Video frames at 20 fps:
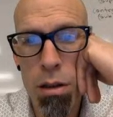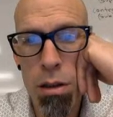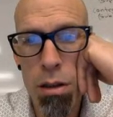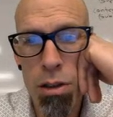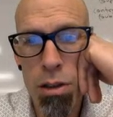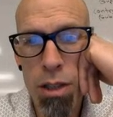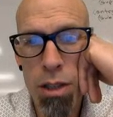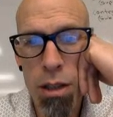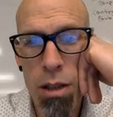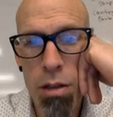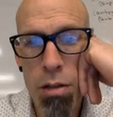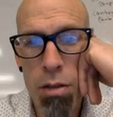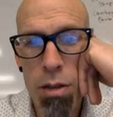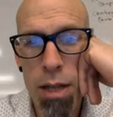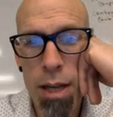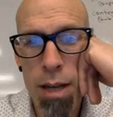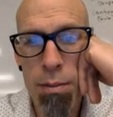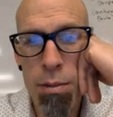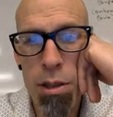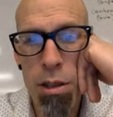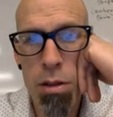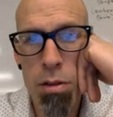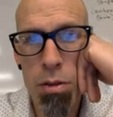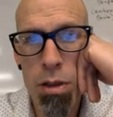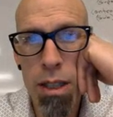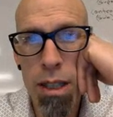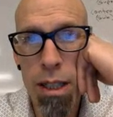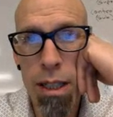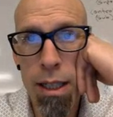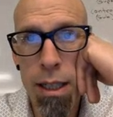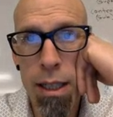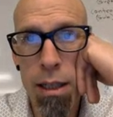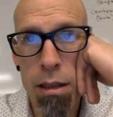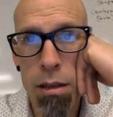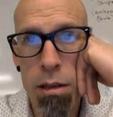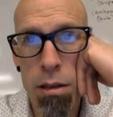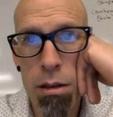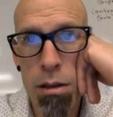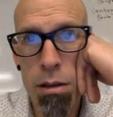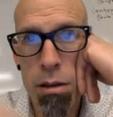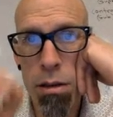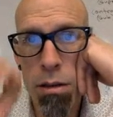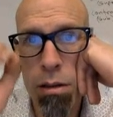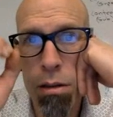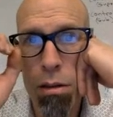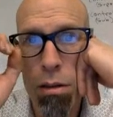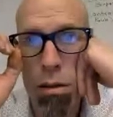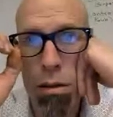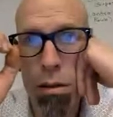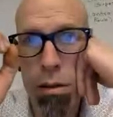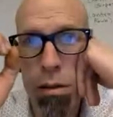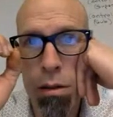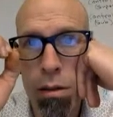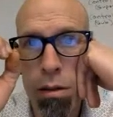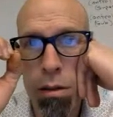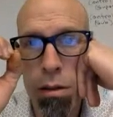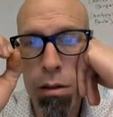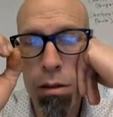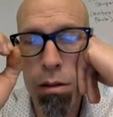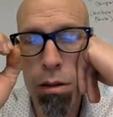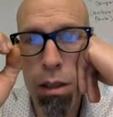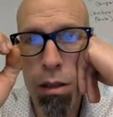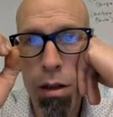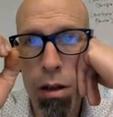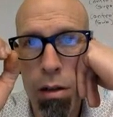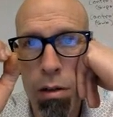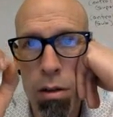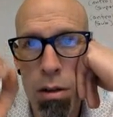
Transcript: 0 times 3 is 0.